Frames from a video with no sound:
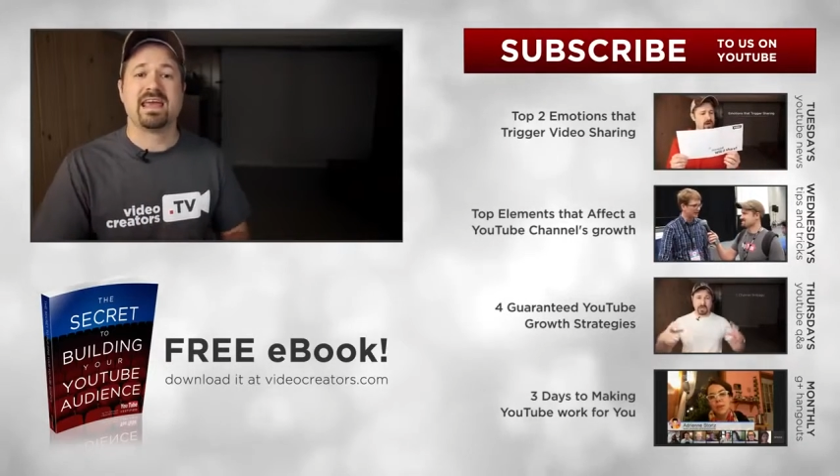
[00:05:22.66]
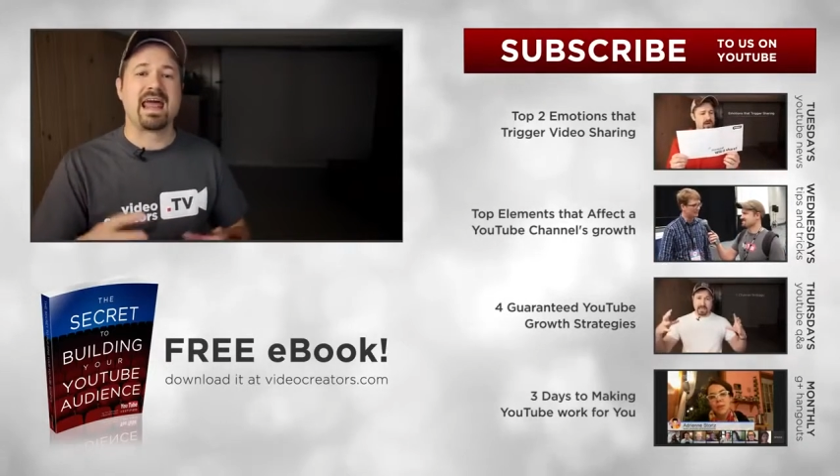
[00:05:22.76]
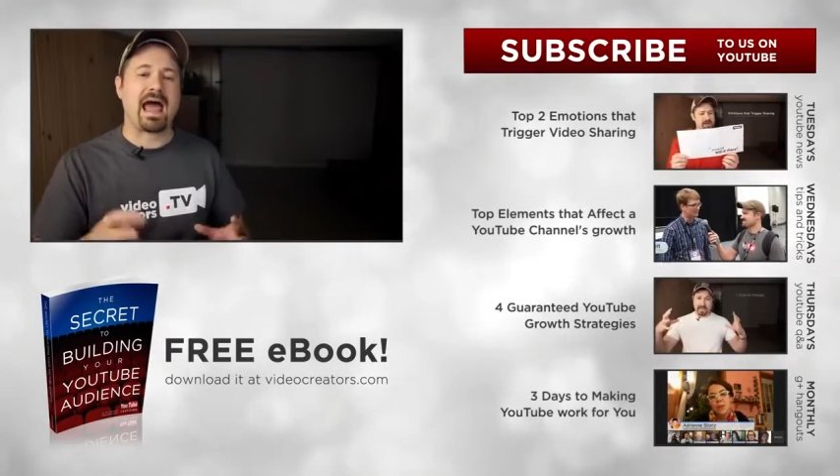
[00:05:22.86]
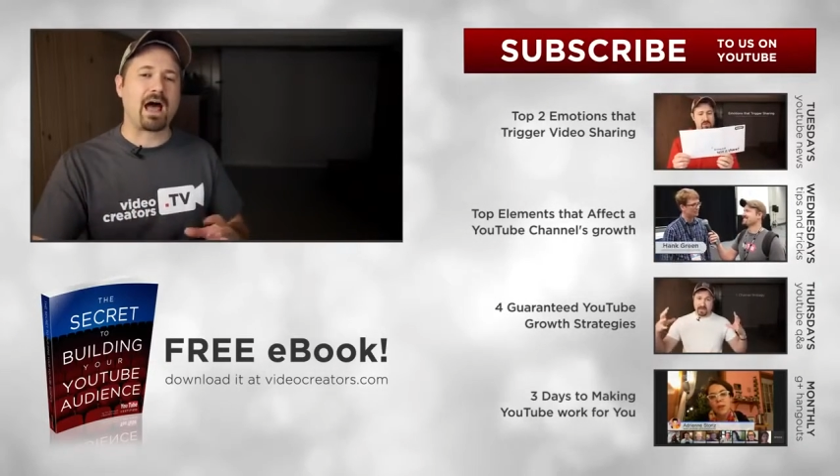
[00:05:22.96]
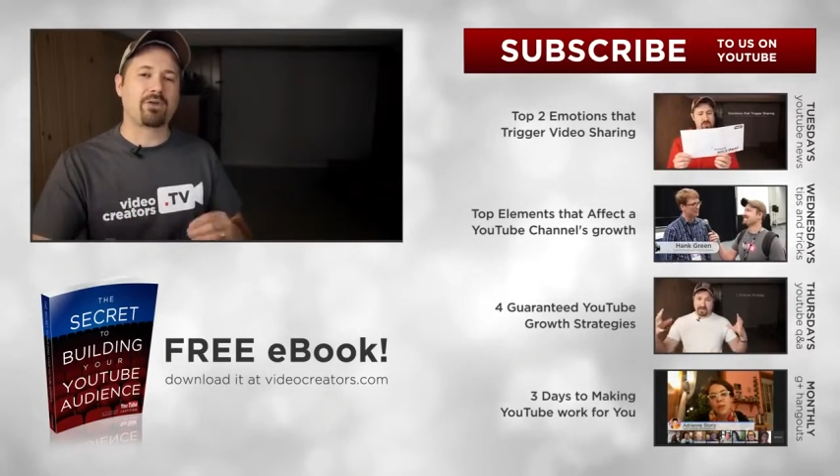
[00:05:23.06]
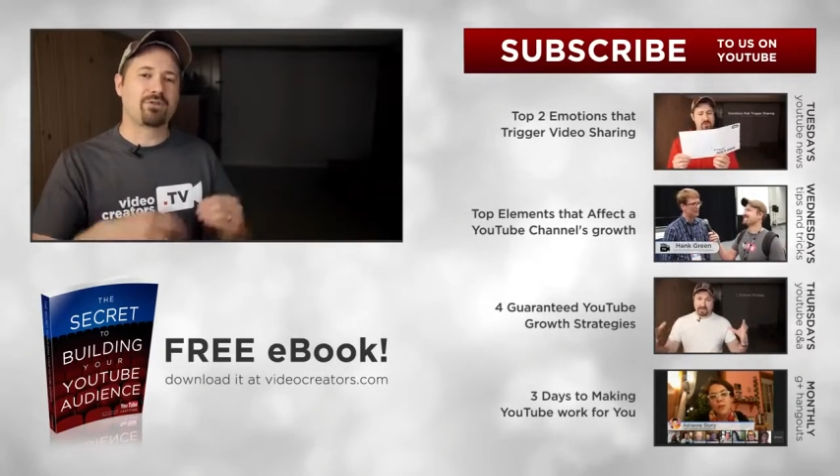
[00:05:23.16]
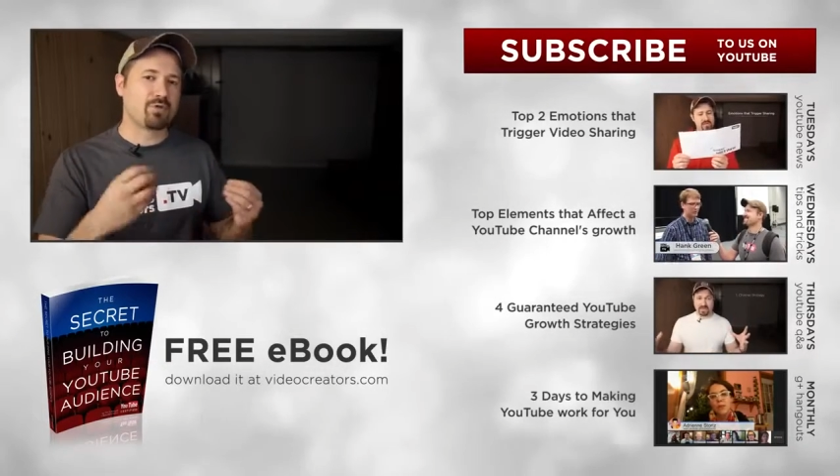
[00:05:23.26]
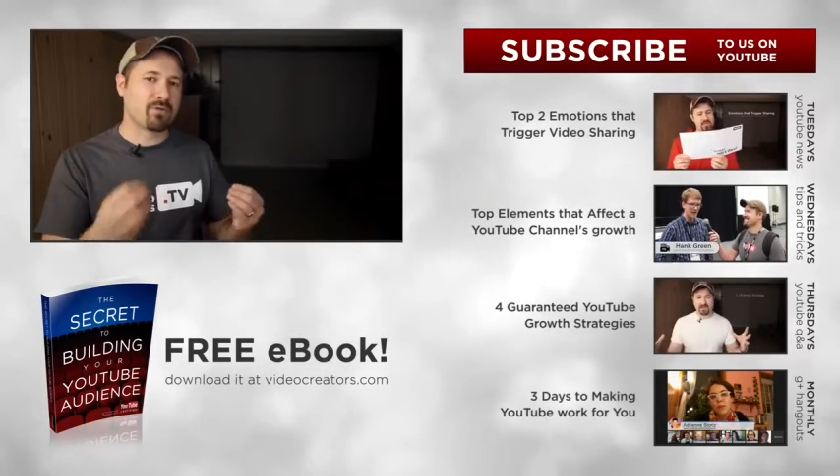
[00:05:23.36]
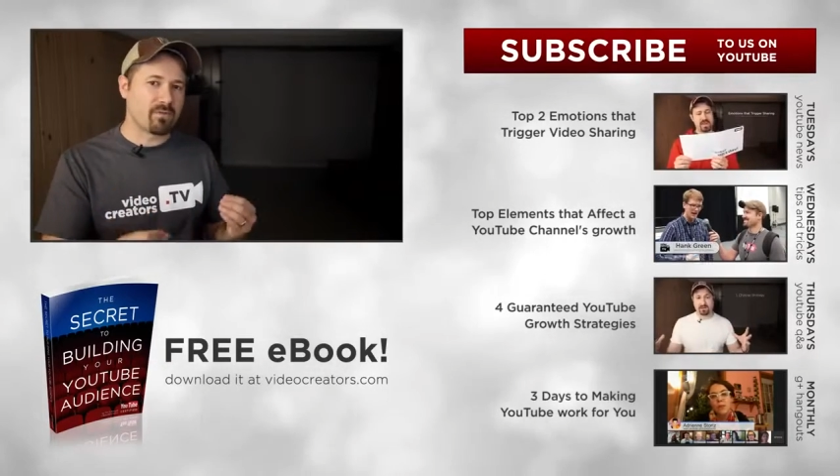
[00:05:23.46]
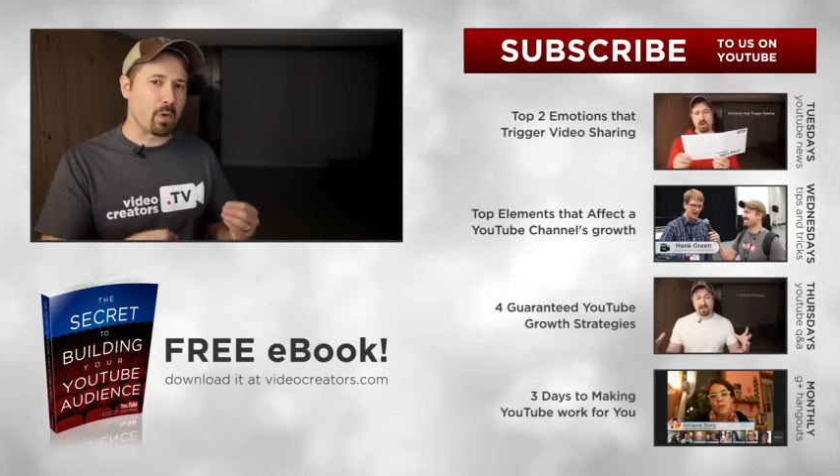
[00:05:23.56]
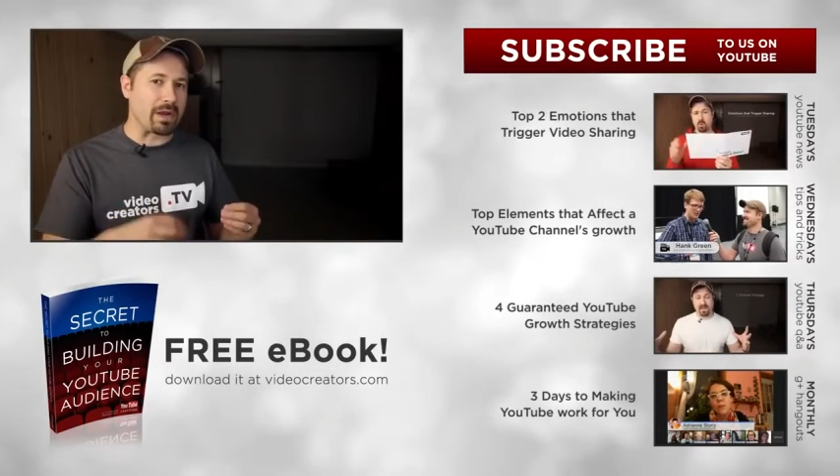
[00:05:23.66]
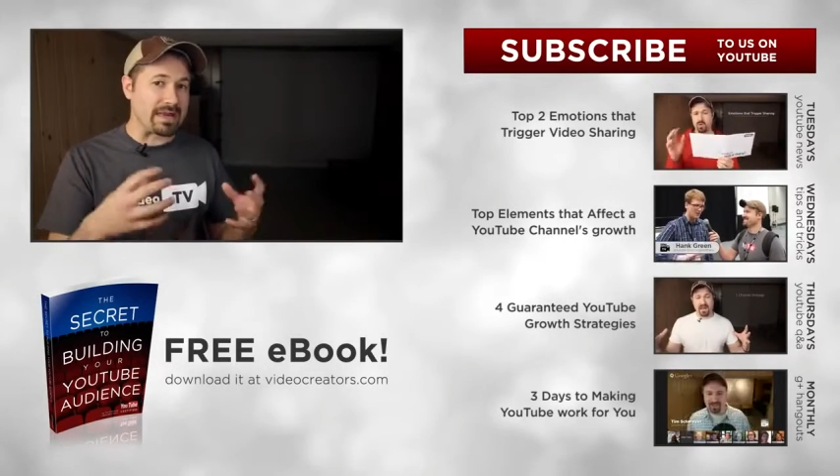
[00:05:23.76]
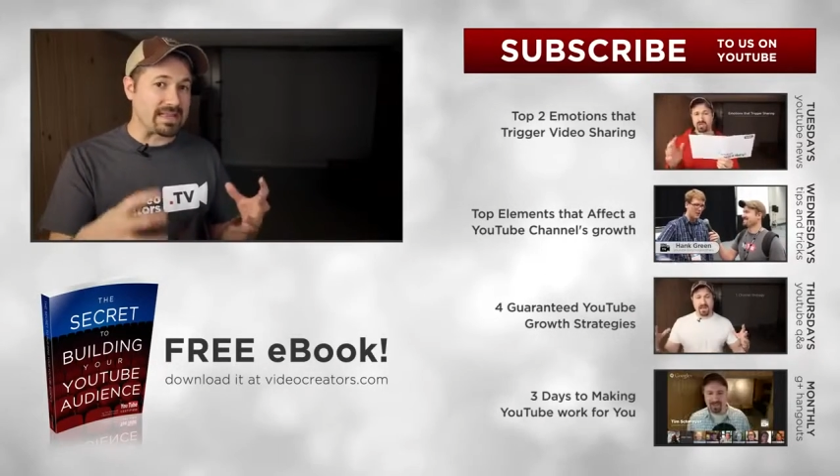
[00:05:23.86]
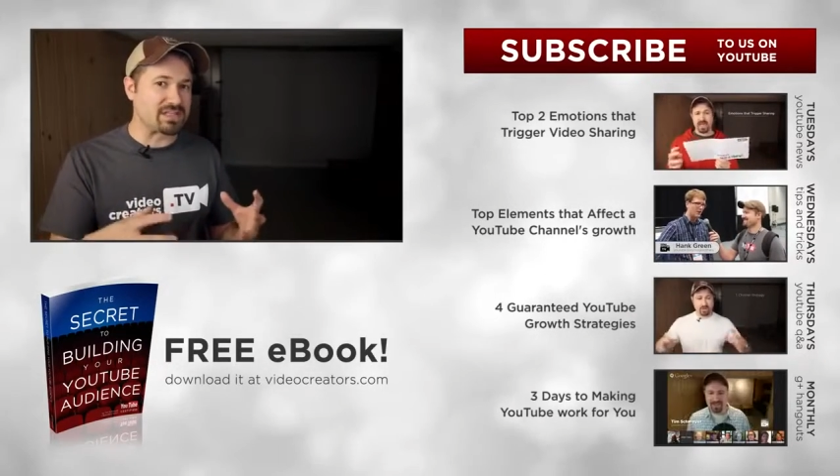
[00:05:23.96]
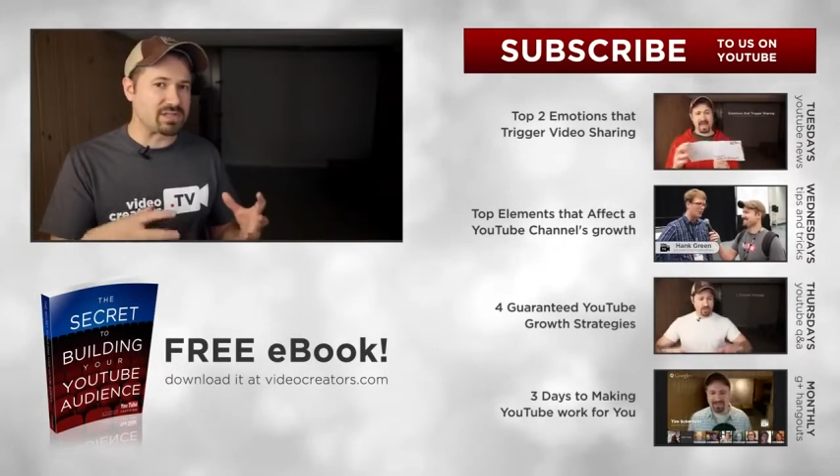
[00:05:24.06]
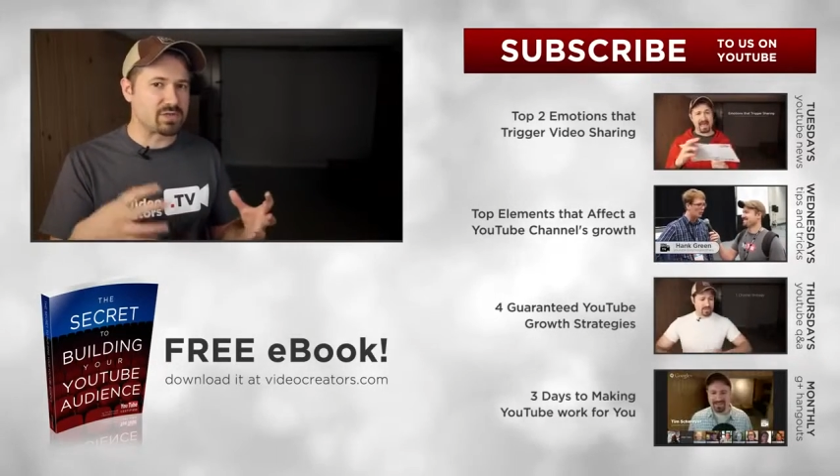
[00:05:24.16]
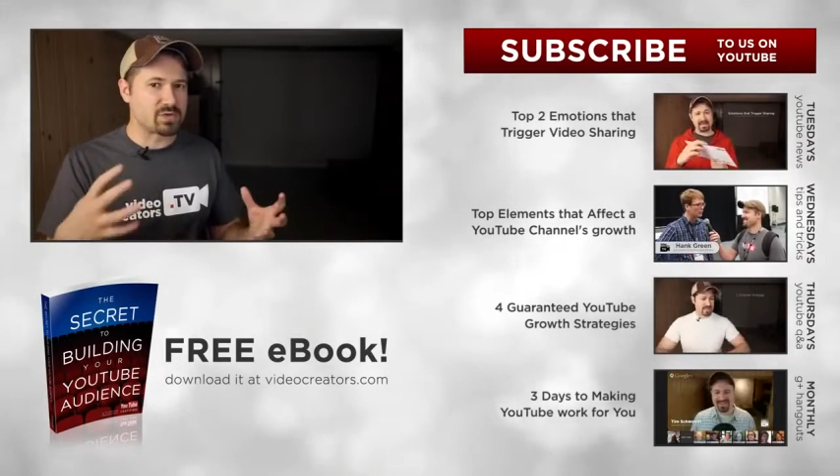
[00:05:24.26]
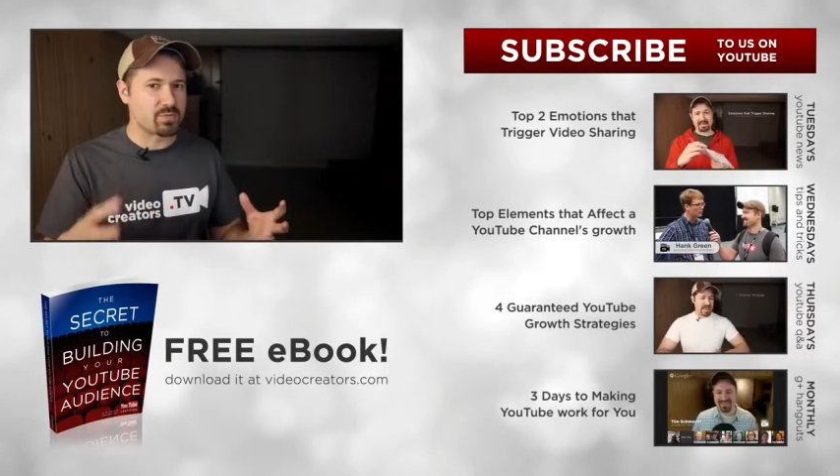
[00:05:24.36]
in how to avoid issues